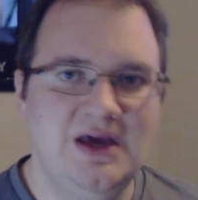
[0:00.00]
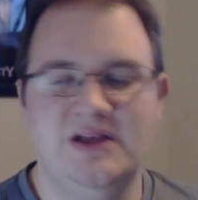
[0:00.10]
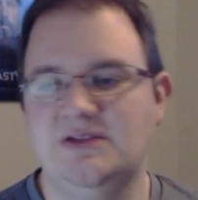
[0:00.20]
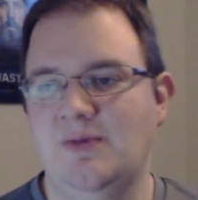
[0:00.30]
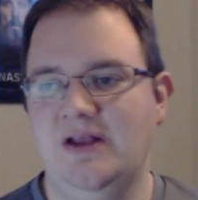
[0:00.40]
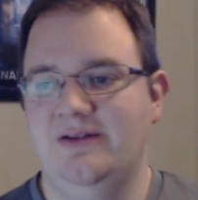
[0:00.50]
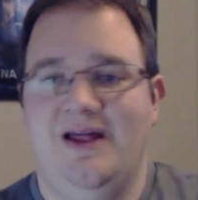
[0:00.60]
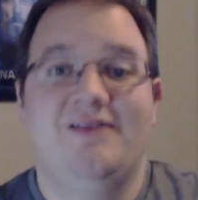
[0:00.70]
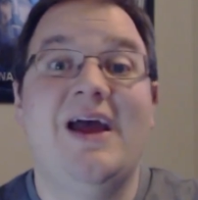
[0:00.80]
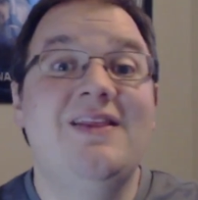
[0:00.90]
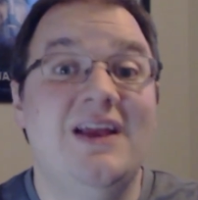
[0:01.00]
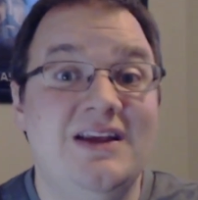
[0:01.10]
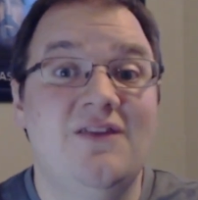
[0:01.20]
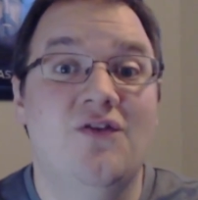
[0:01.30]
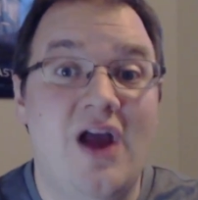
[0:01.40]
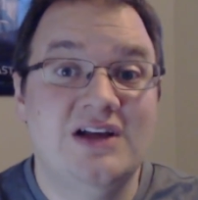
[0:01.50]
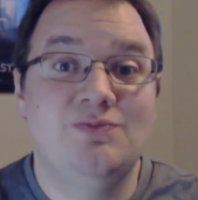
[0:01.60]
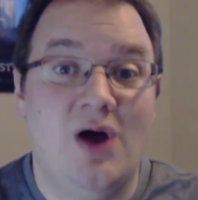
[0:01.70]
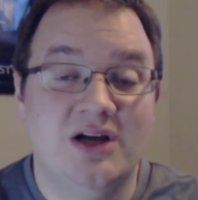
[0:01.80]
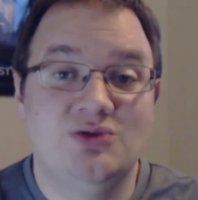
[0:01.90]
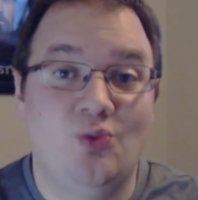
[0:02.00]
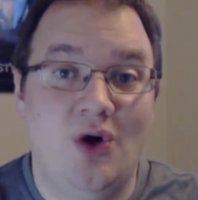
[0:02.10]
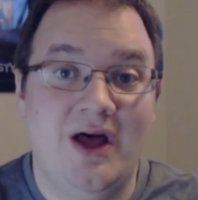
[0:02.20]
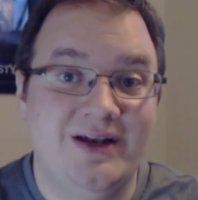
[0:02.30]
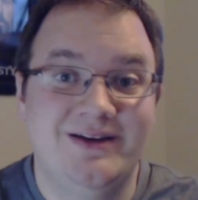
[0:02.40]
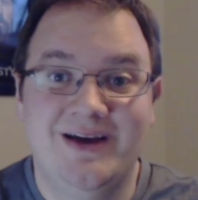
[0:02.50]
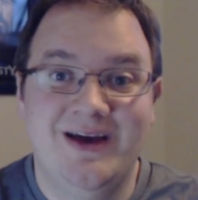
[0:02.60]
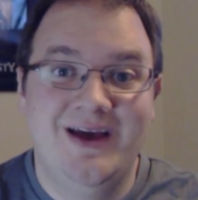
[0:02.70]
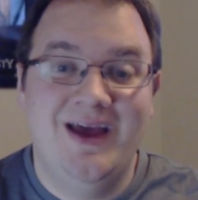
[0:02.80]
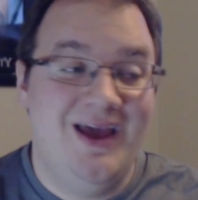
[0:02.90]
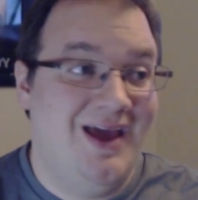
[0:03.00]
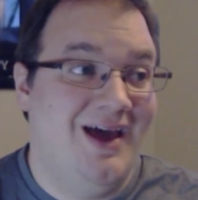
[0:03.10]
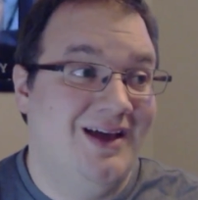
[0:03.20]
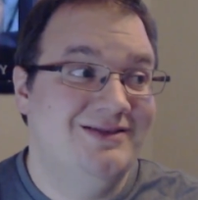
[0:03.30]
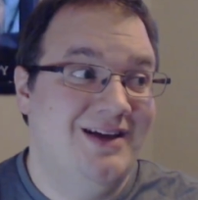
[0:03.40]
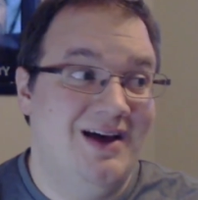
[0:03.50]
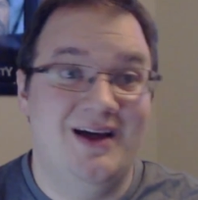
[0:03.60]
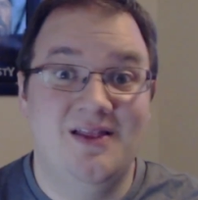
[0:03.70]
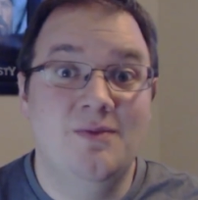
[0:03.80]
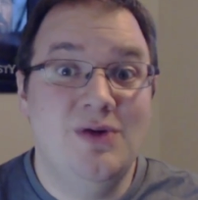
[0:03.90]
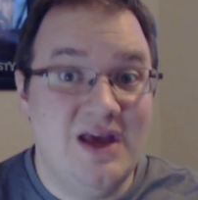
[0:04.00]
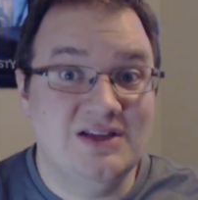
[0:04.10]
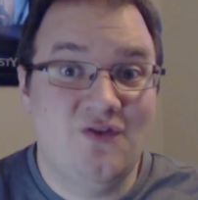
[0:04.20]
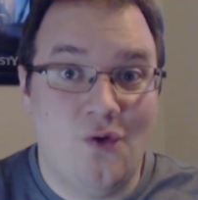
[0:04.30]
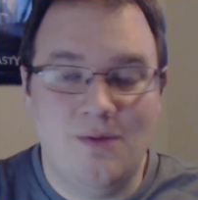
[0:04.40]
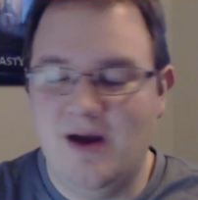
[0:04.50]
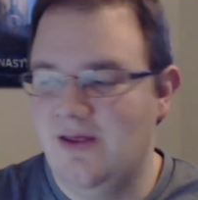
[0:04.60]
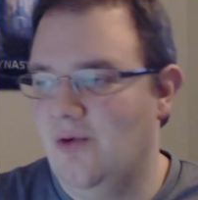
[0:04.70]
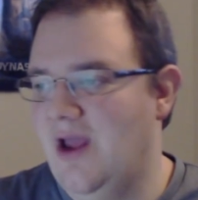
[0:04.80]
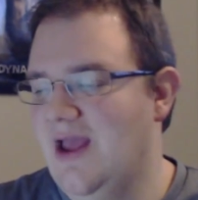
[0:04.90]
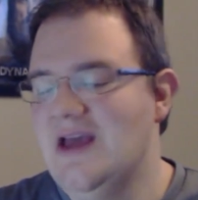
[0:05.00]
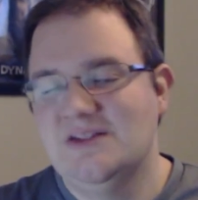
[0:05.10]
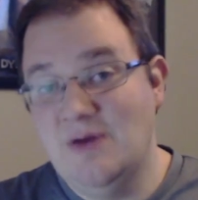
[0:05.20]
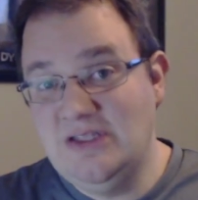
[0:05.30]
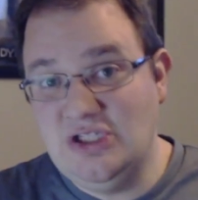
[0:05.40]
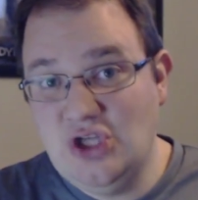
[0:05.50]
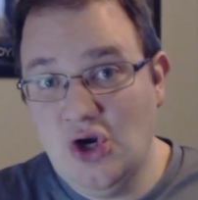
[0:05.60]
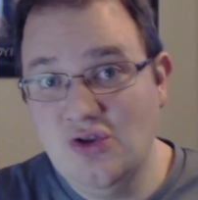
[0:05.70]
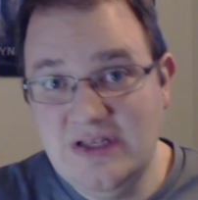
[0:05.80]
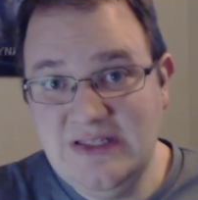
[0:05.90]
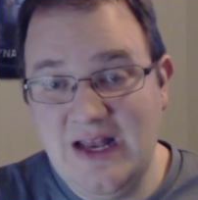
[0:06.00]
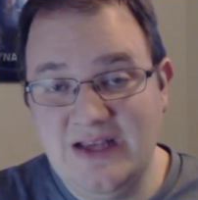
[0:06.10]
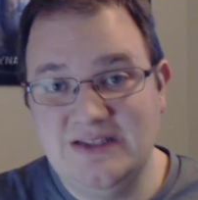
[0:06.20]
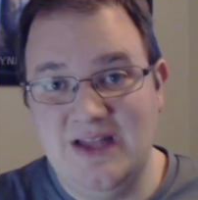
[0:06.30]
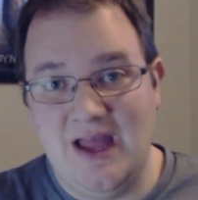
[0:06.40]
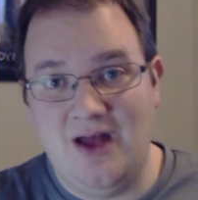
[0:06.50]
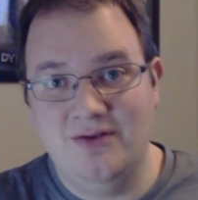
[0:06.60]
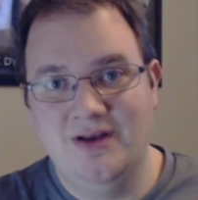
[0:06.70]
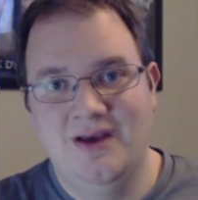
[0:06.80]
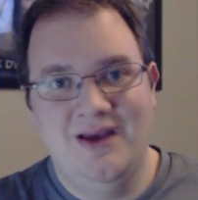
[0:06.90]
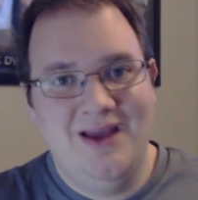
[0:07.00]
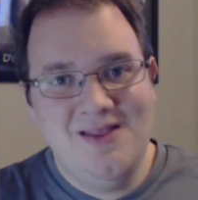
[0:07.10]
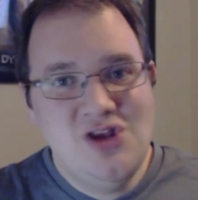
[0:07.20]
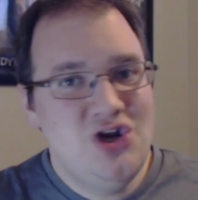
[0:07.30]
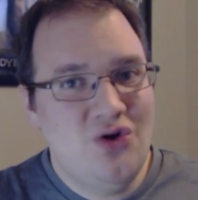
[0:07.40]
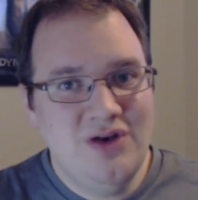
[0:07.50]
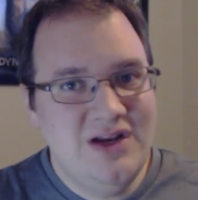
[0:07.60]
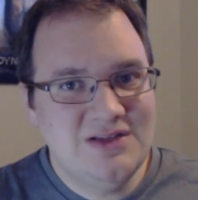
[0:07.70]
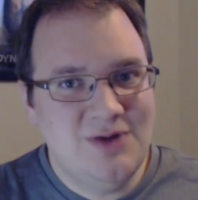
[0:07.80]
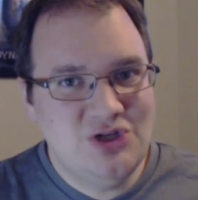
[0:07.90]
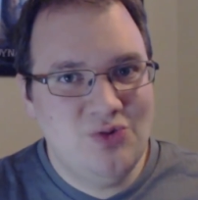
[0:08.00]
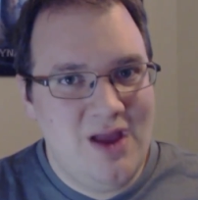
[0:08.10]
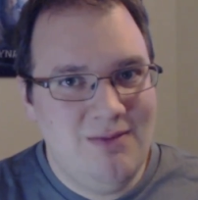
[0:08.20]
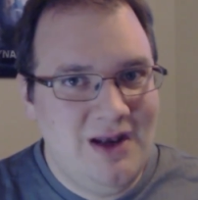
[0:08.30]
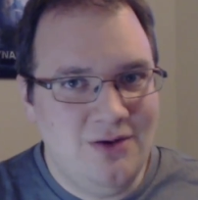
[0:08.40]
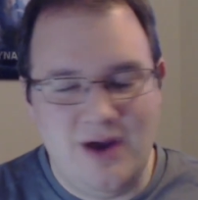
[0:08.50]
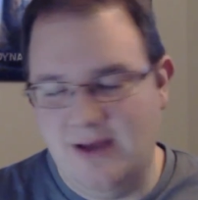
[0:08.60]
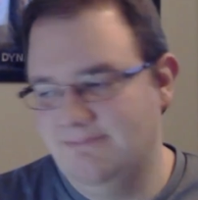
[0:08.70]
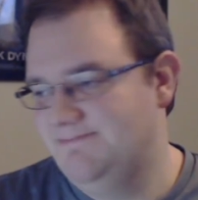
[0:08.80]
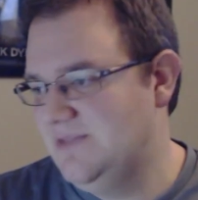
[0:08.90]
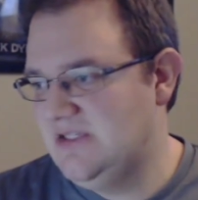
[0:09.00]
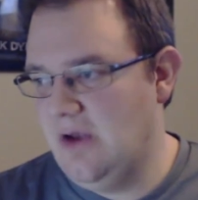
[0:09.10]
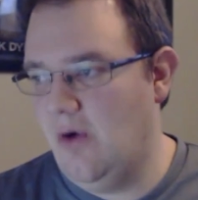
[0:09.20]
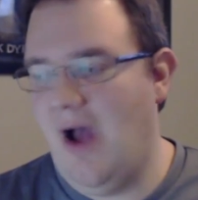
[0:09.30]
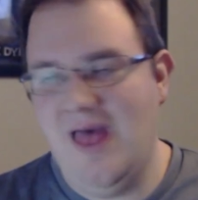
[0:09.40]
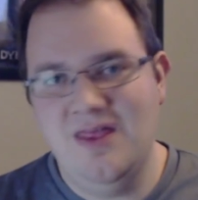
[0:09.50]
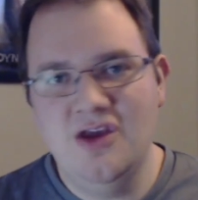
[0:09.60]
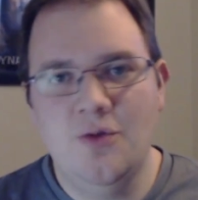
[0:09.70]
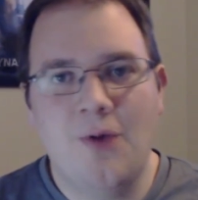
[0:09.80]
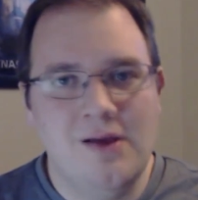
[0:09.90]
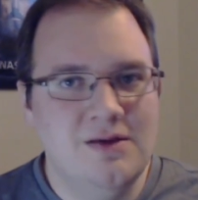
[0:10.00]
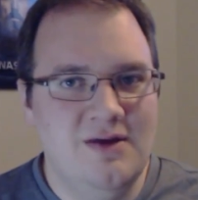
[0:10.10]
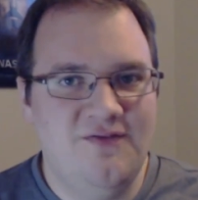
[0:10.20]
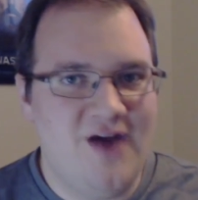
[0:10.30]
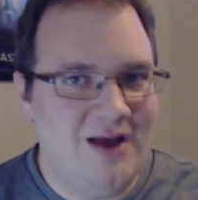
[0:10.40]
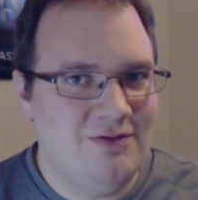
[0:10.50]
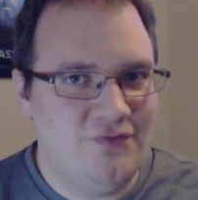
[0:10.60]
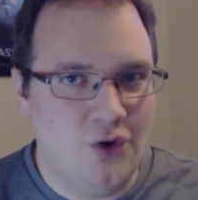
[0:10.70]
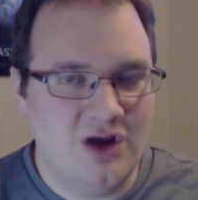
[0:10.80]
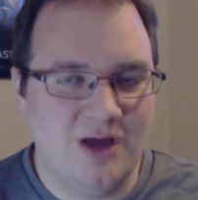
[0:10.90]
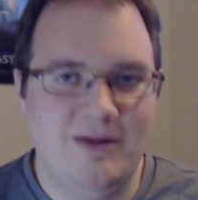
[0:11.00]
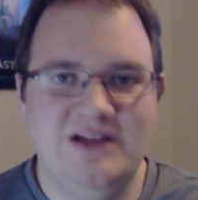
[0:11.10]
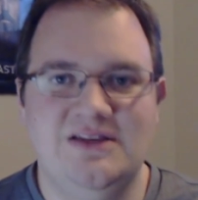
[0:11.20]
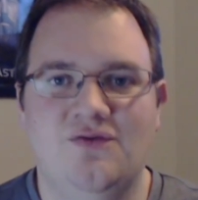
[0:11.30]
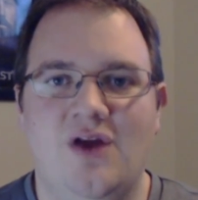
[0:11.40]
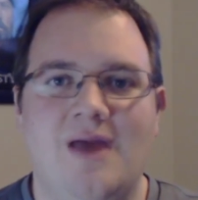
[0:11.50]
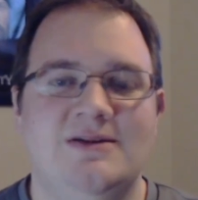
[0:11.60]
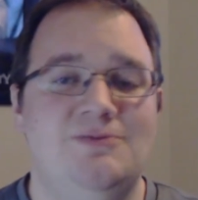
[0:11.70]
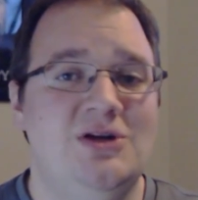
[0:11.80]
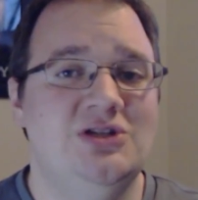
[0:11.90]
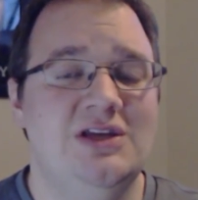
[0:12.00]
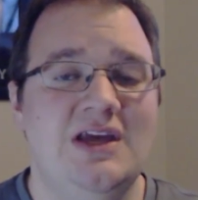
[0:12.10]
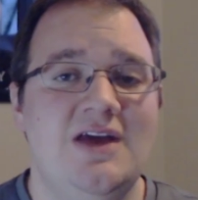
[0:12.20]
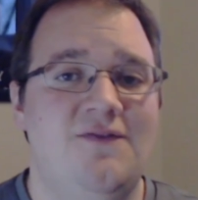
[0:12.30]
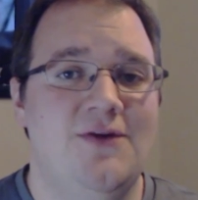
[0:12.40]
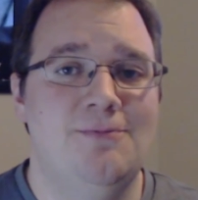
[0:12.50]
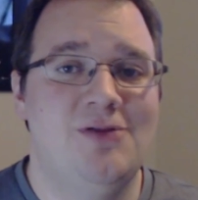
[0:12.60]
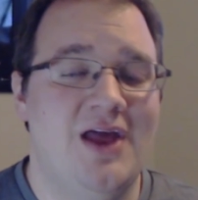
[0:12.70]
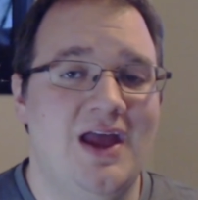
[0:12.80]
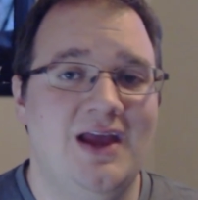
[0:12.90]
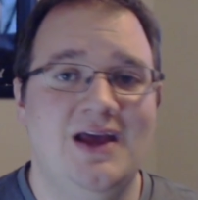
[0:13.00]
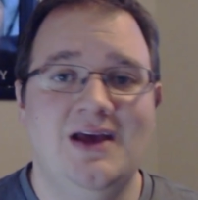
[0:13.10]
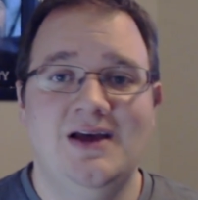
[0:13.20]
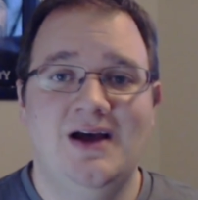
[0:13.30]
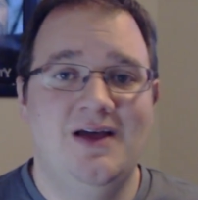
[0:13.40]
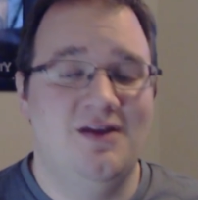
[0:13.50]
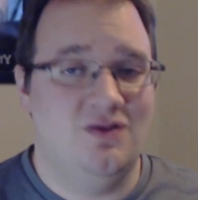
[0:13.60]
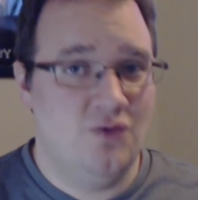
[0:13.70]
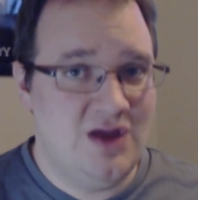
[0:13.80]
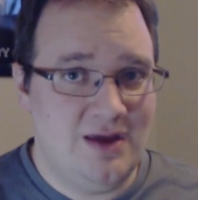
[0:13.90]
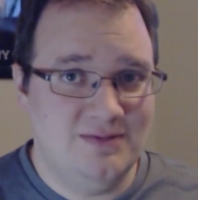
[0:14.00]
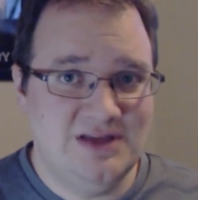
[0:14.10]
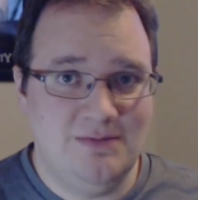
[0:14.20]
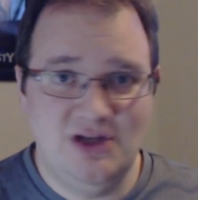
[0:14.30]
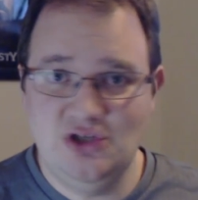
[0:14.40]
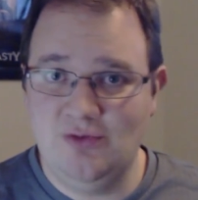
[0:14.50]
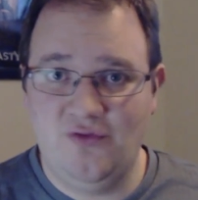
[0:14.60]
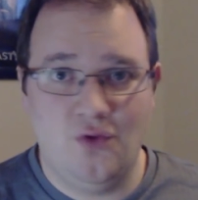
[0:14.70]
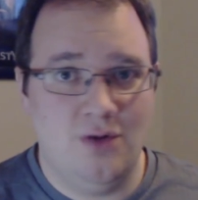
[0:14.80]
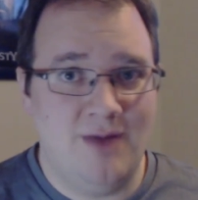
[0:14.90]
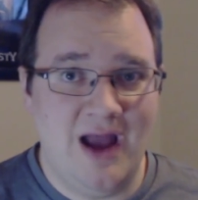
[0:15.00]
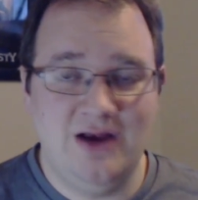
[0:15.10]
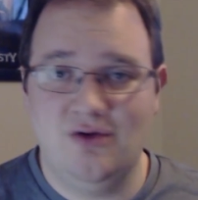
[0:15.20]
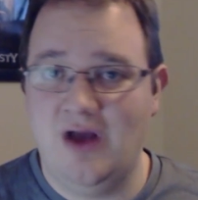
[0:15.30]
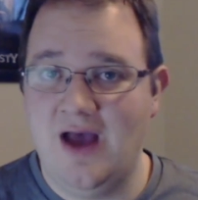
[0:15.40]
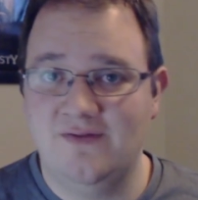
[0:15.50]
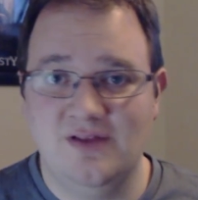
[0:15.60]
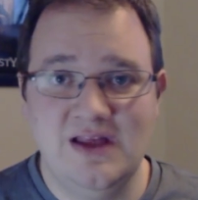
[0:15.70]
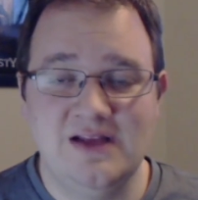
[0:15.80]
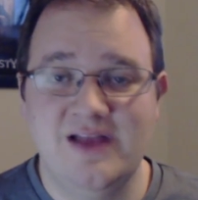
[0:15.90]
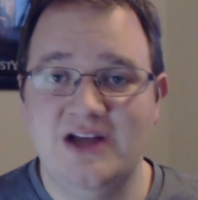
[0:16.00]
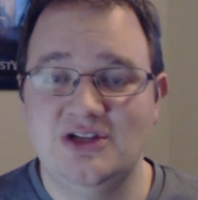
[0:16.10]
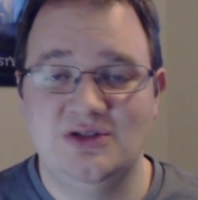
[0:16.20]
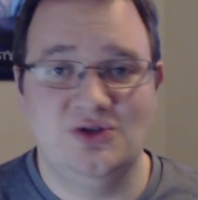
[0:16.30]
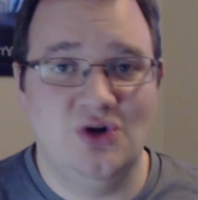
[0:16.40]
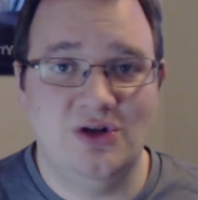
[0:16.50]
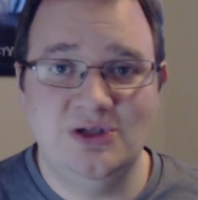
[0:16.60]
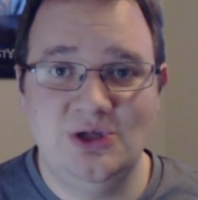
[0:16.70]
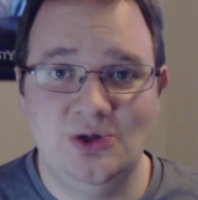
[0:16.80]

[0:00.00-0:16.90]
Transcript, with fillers: It's meant, like they did for Xbox One and uh, the PS4, by the way. It's meant to turn the settings down, and then you don't need as much RAM anyway. So I think you'll probably be fine with four gigabytes of RAM, especially if you're playing uh, the three games I mentioned before: Minecraft, League of Legends, or Dota